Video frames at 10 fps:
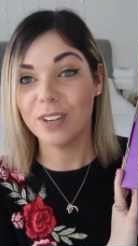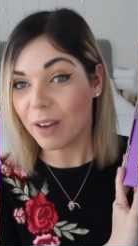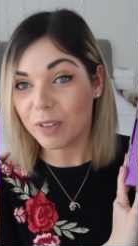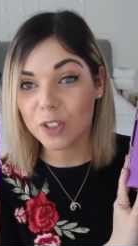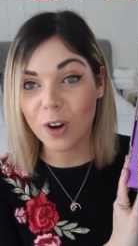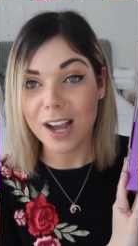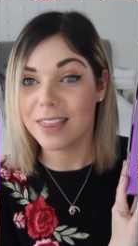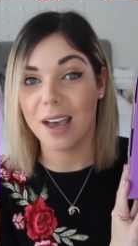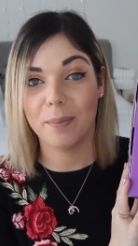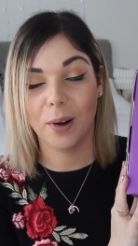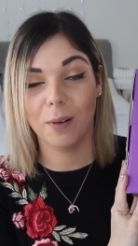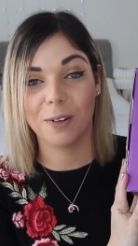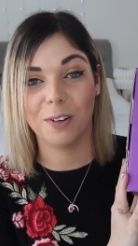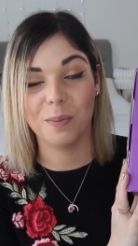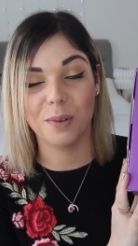never tried their
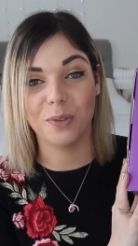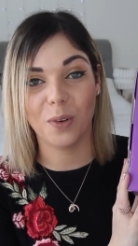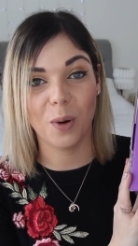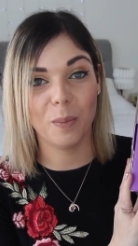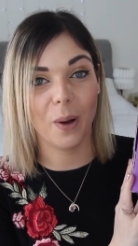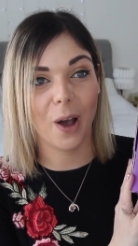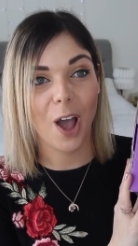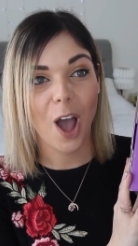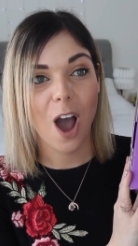popcorn before, but